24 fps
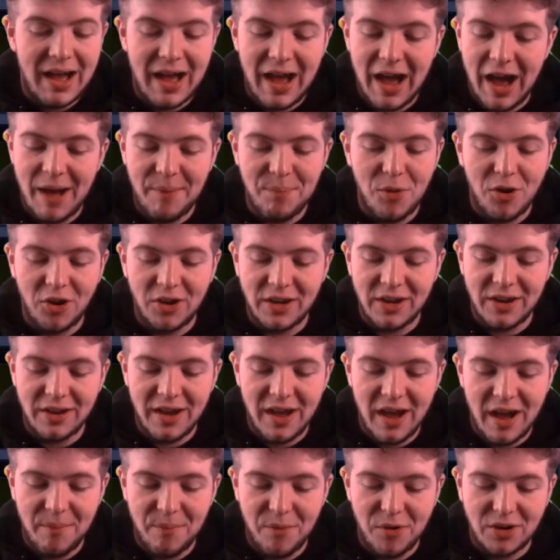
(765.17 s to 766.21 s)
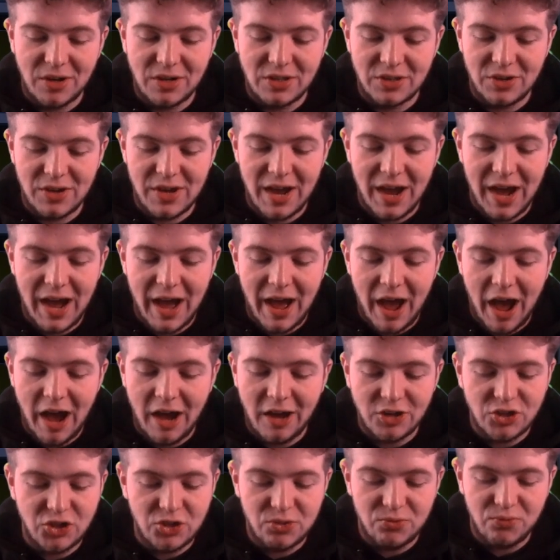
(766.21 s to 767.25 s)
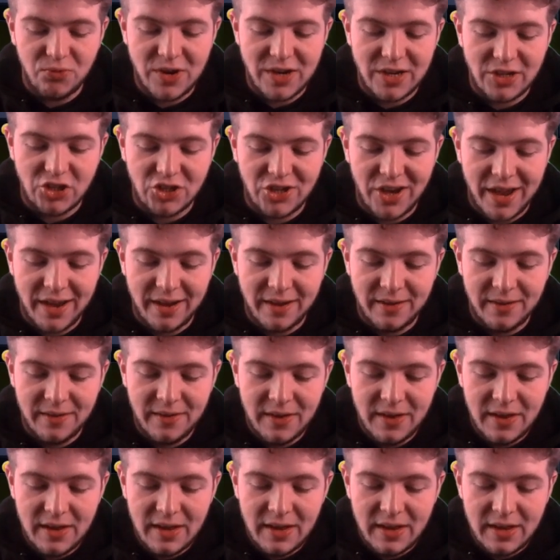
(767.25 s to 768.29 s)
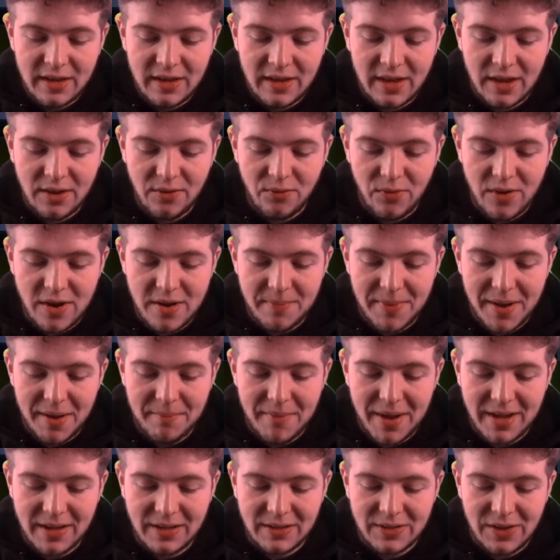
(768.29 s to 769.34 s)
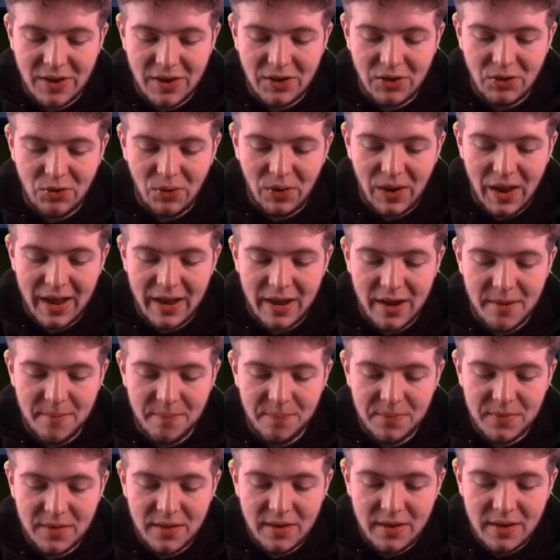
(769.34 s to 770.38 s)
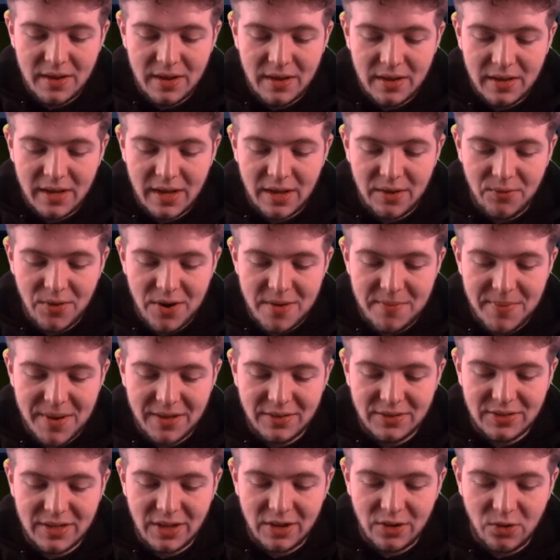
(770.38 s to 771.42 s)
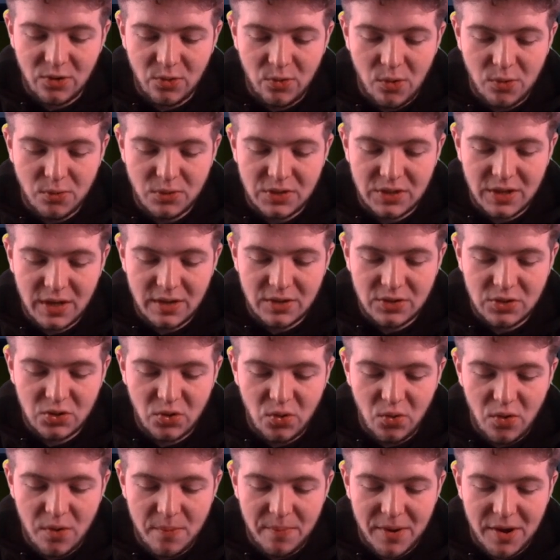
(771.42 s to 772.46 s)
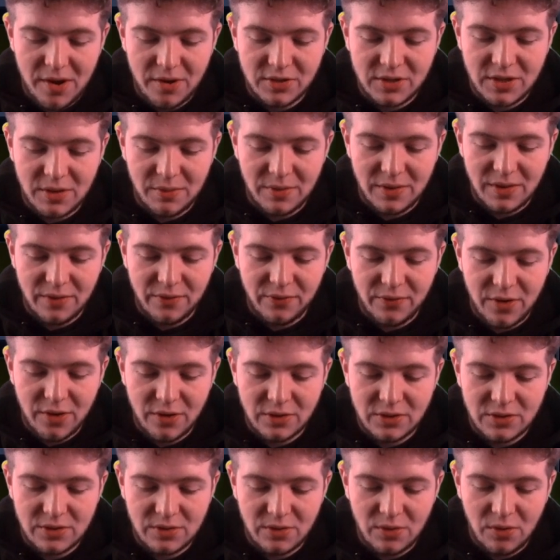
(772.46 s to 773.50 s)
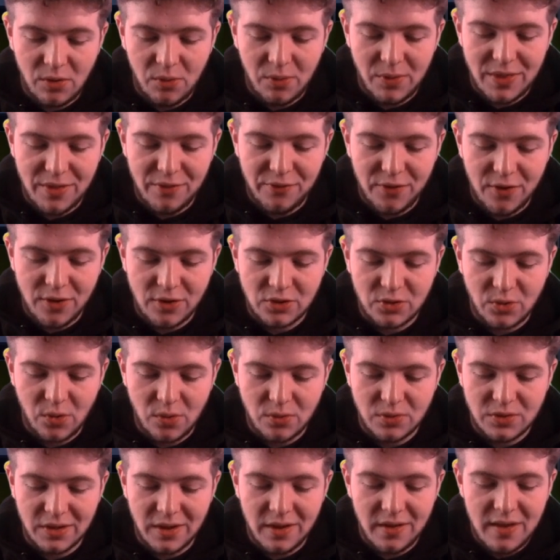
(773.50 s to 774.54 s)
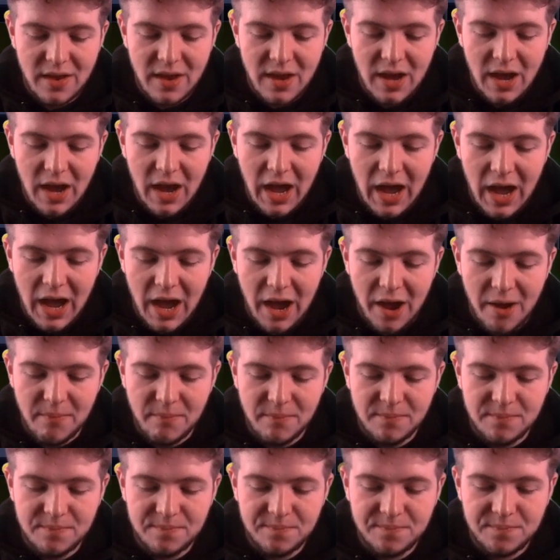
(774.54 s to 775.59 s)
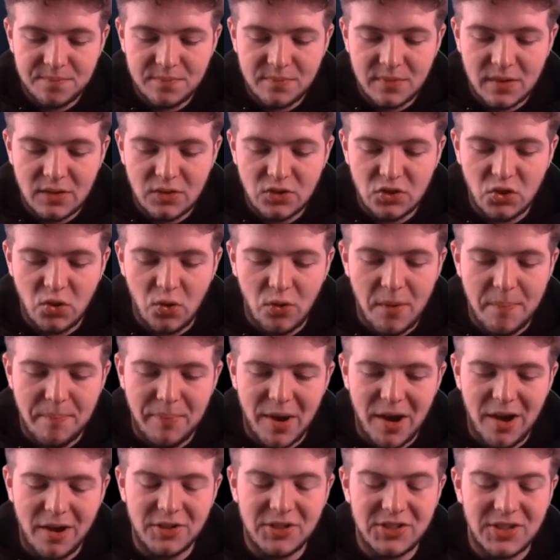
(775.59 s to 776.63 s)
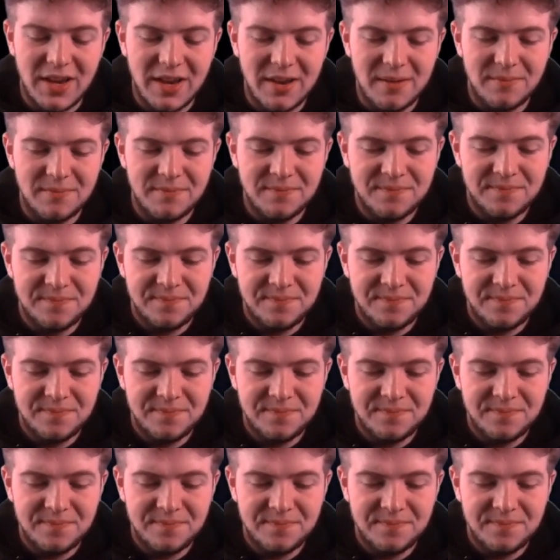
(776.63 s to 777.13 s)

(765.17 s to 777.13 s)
I'm not gonna, I'm not gonna do it. I, I should really check. Get a rebound, make a dunk or layup get a rebound second quarter, score a basket in the first or win the first quarter. Um, score a basket.